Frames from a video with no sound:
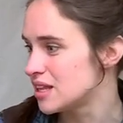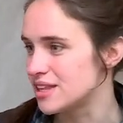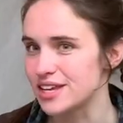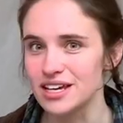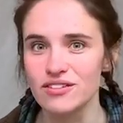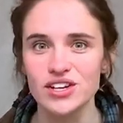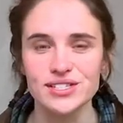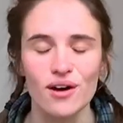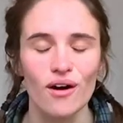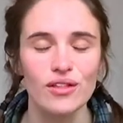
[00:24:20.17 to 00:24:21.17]
that they give us
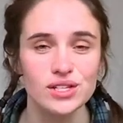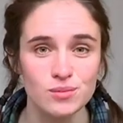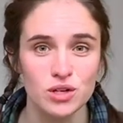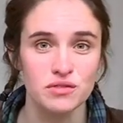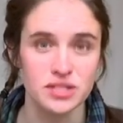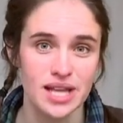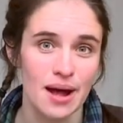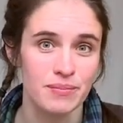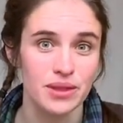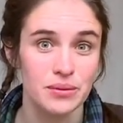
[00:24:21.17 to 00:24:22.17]
all this beautiful
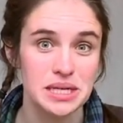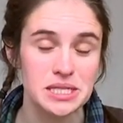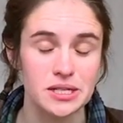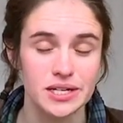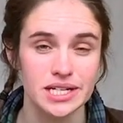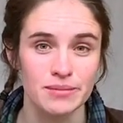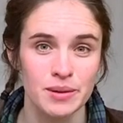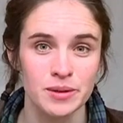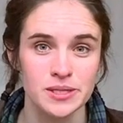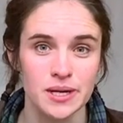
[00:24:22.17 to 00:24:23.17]
sap that we can turn into
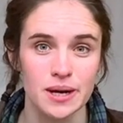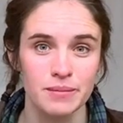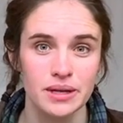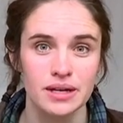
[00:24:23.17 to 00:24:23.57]
maple syrup.